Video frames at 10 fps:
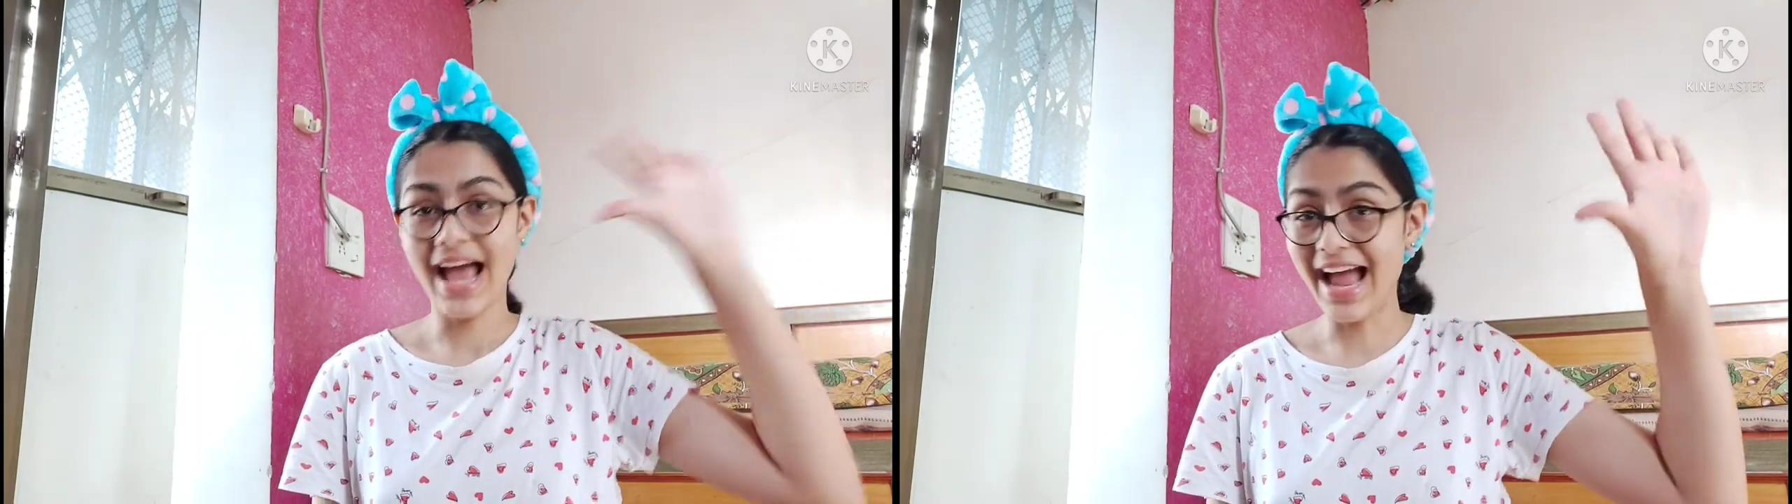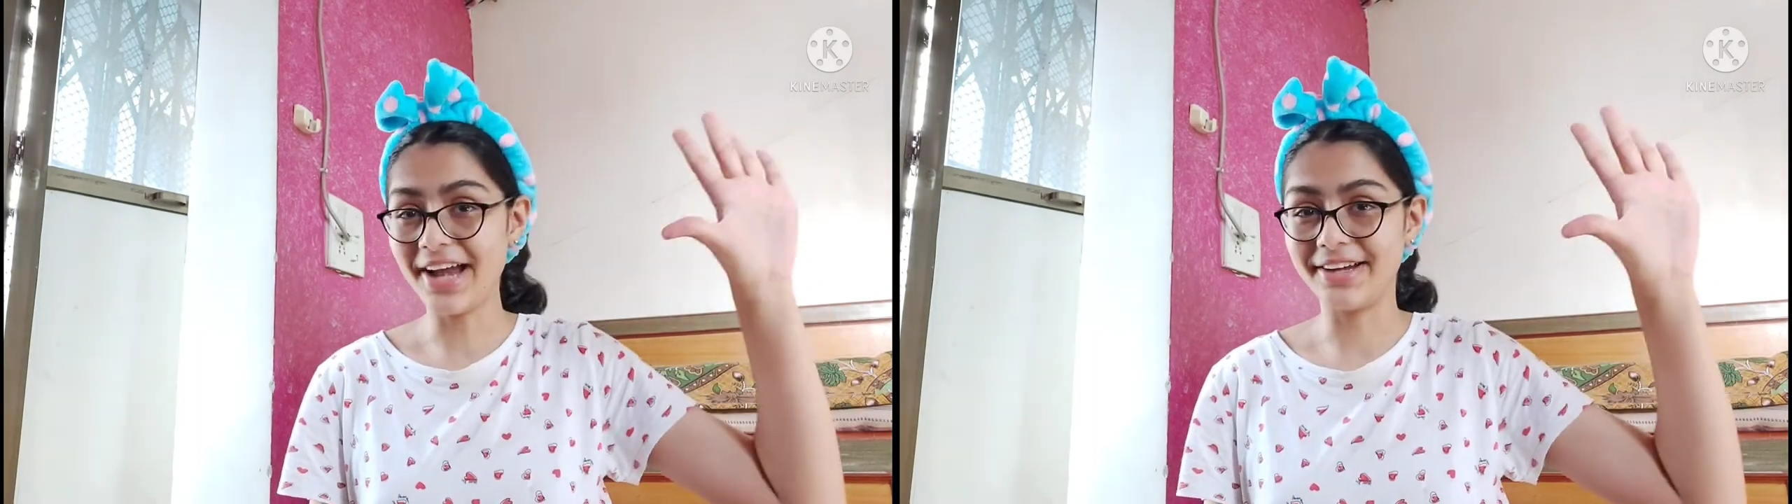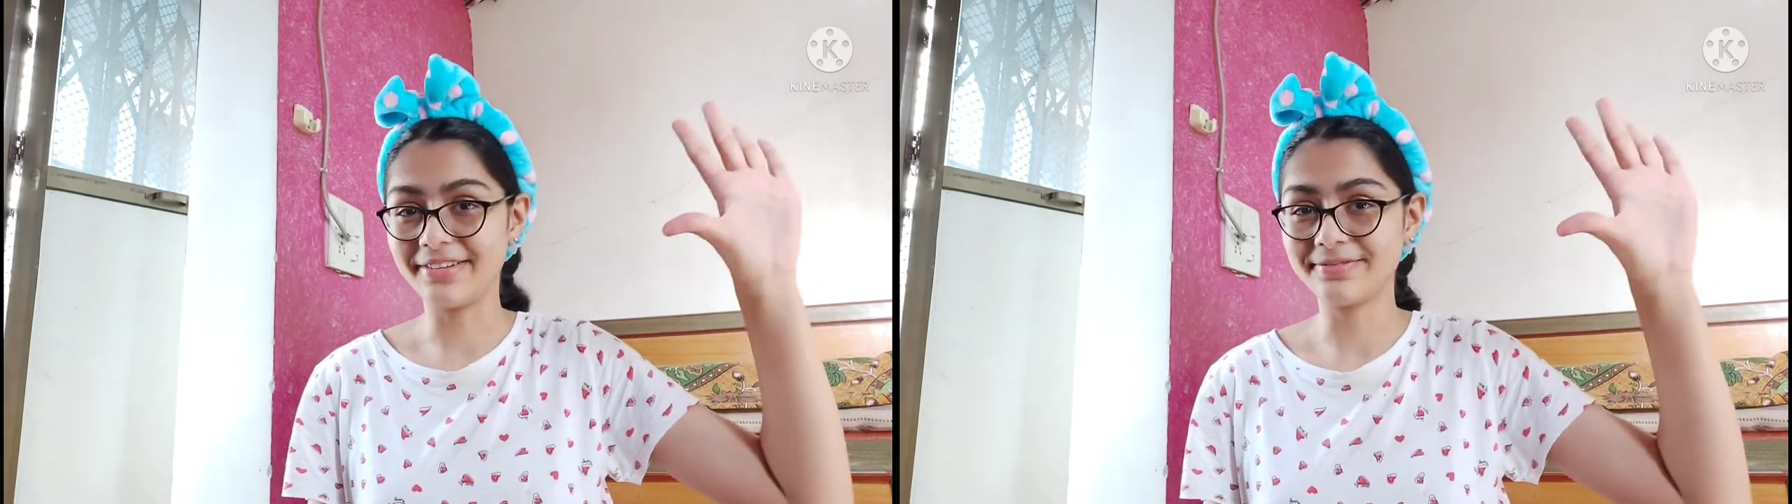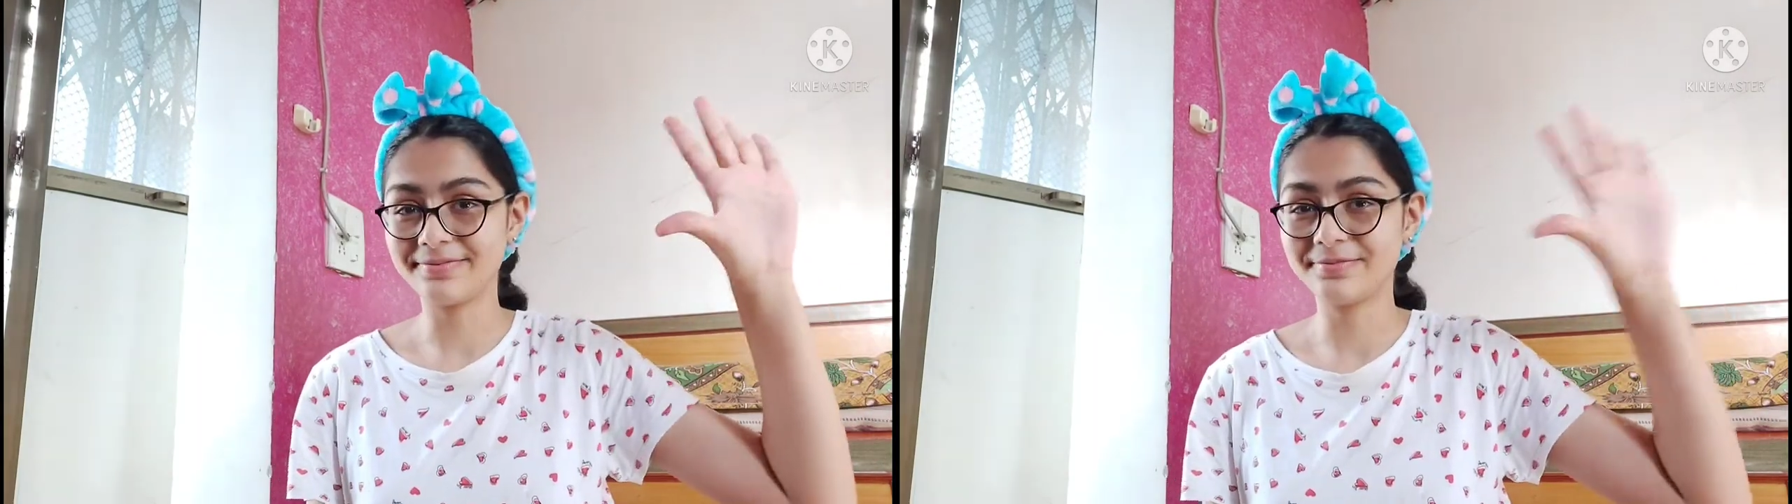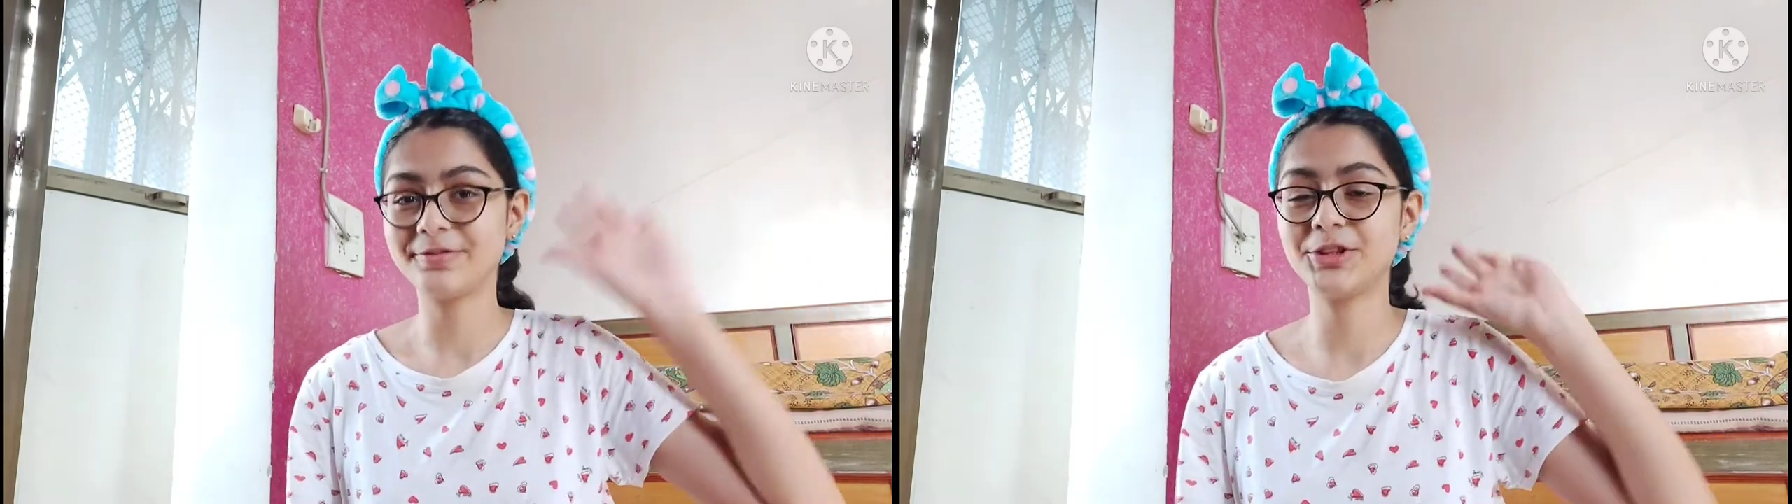and
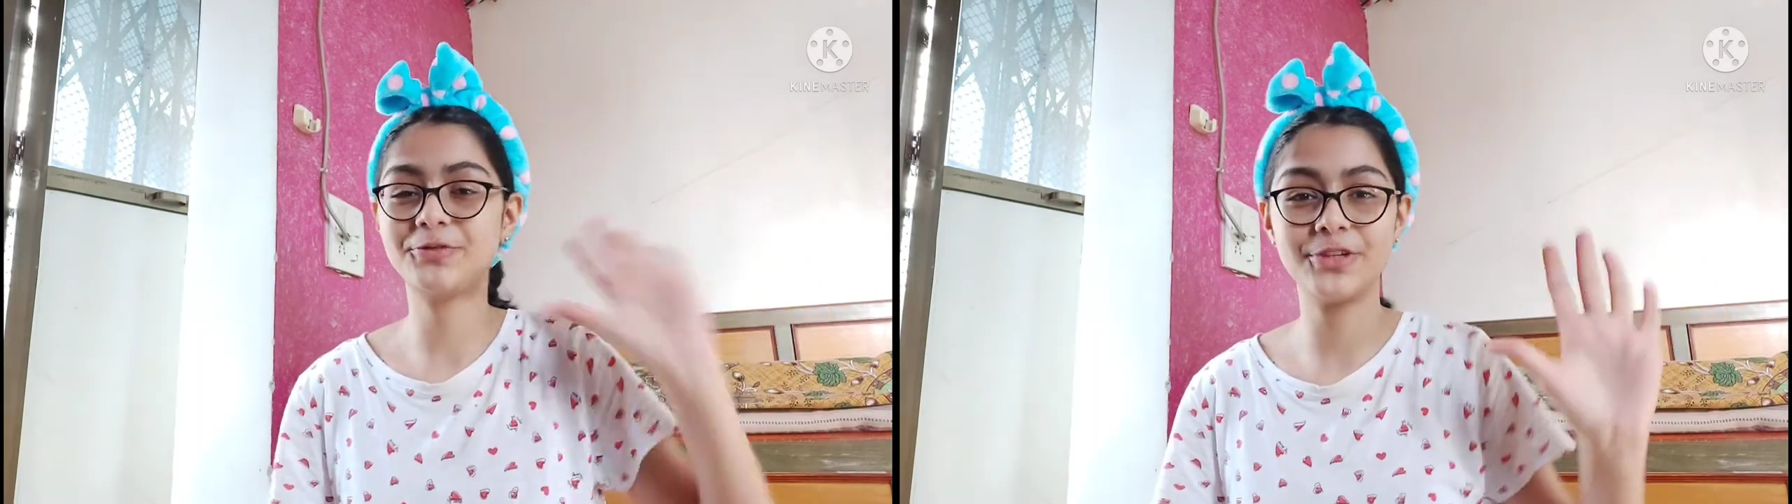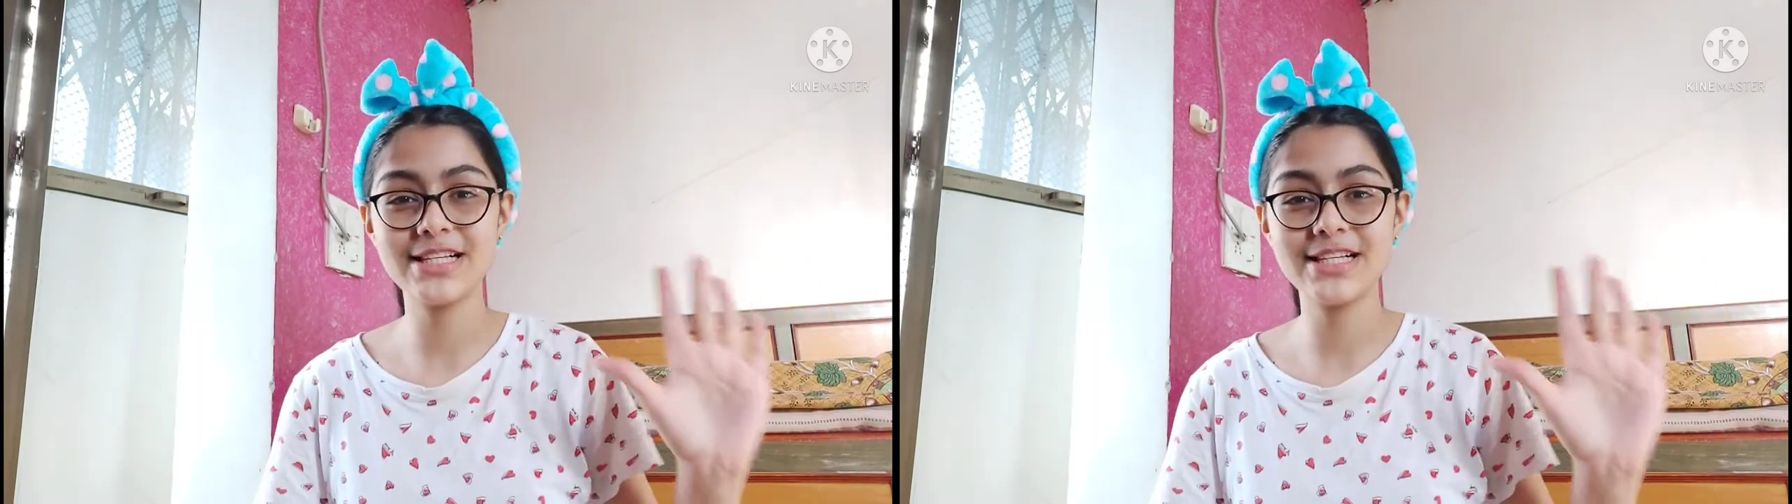for the